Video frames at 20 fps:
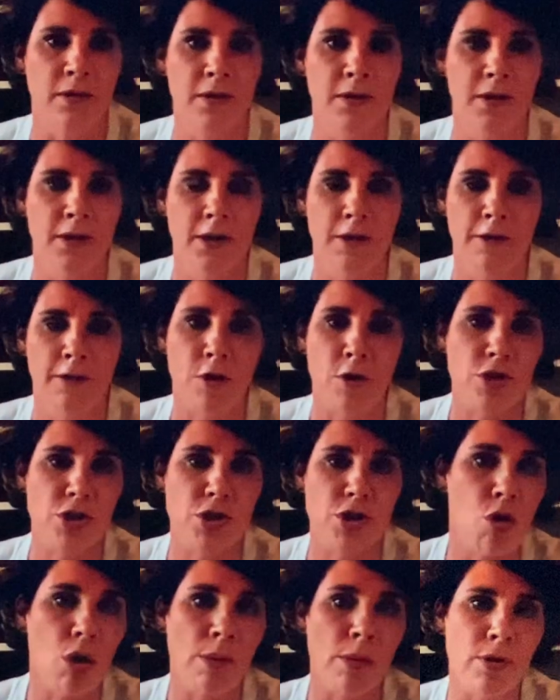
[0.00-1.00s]
Folks,
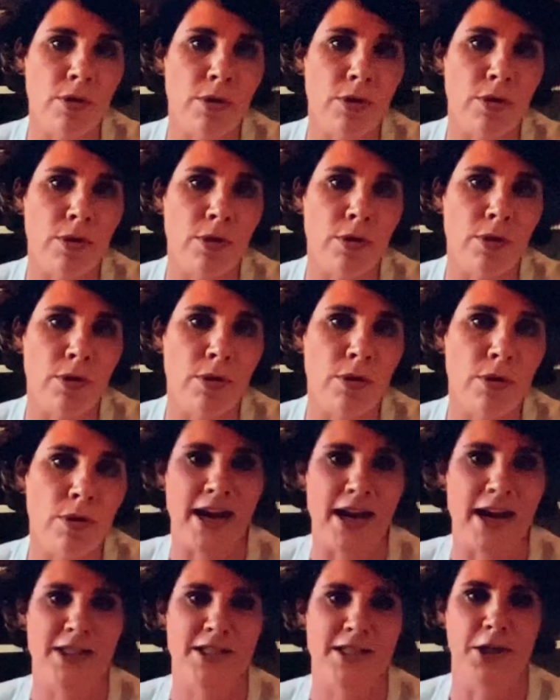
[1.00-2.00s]
normal is what got us
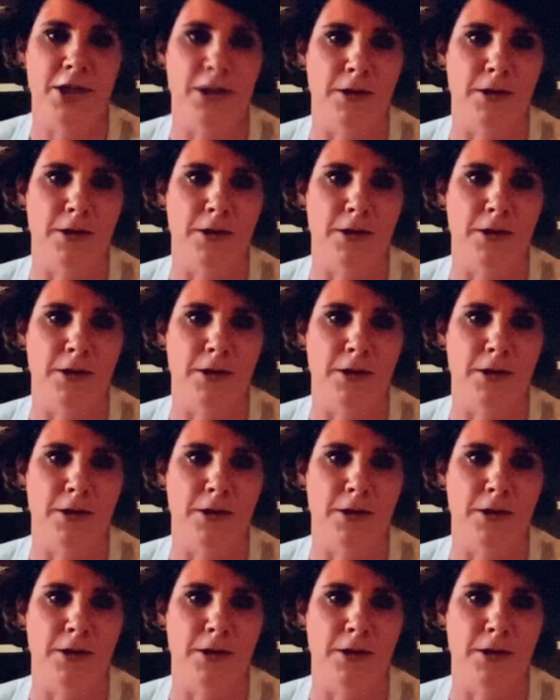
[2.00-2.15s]
here.